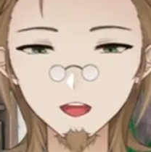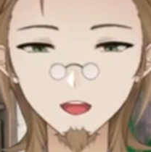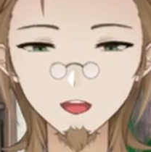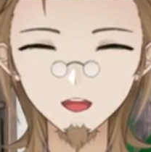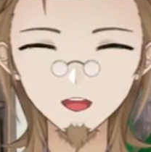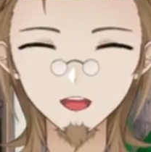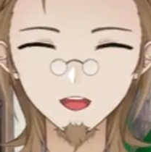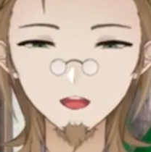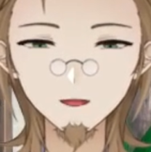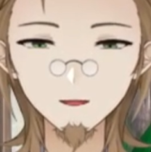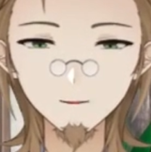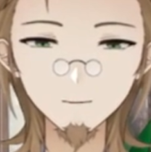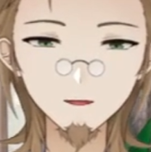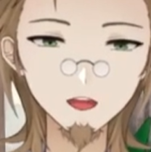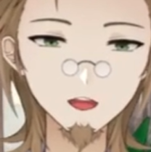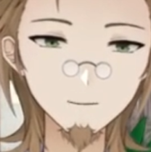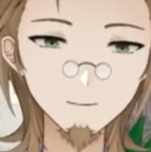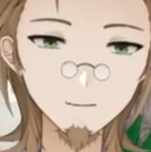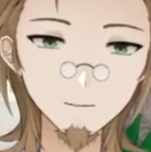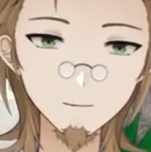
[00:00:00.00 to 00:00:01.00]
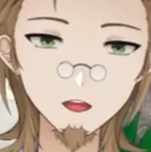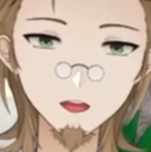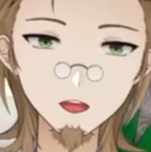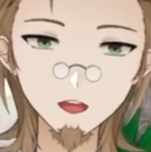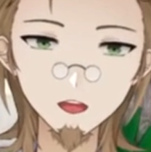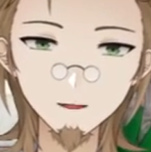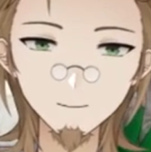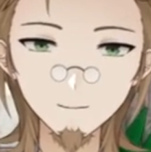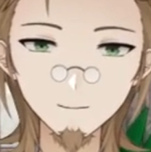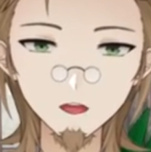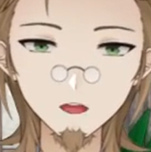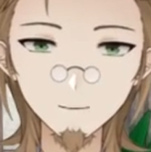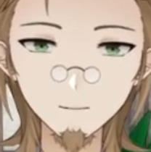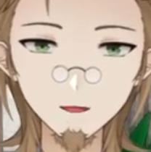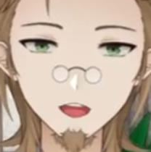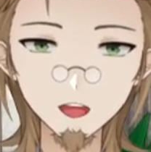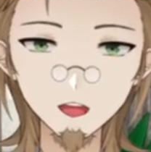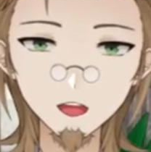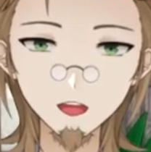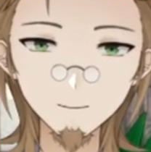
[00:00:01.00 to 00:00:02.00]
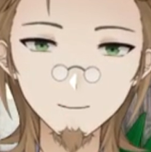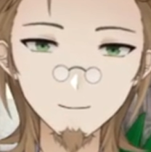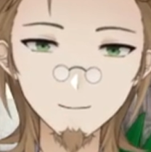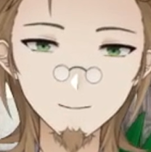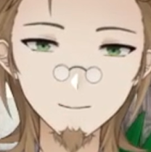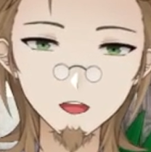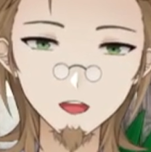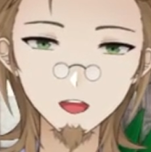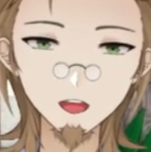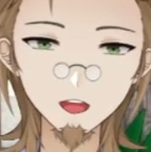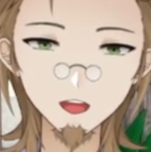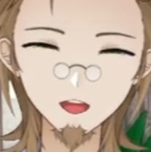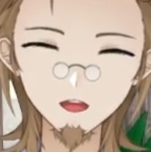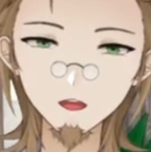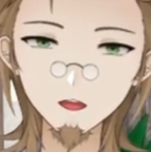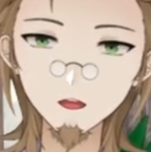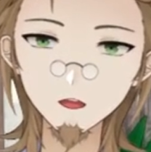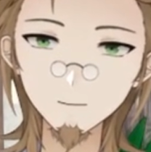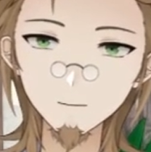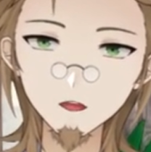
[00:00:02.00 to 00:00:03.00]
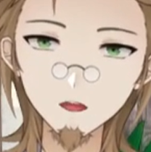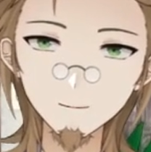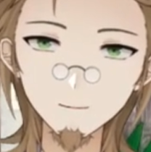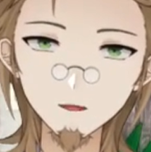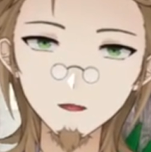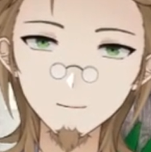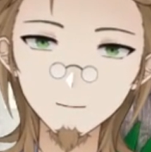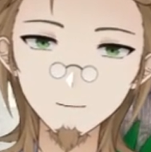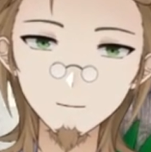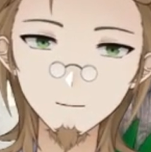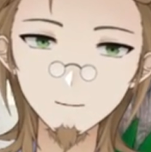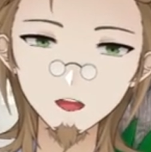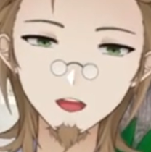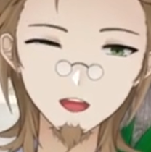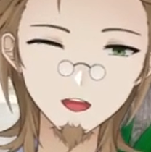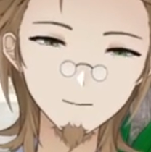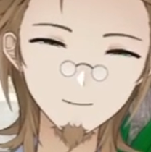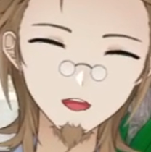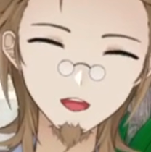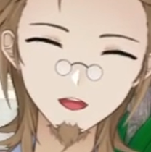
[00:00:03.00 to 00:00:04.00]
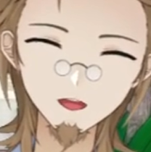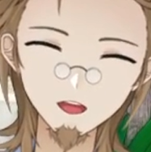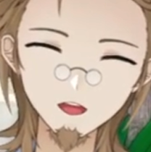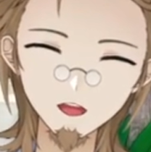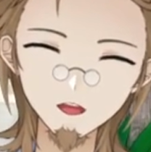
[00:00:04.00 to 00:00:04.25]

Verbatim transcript: season? Who knows? It's probably not as good and popular for many of the reasons I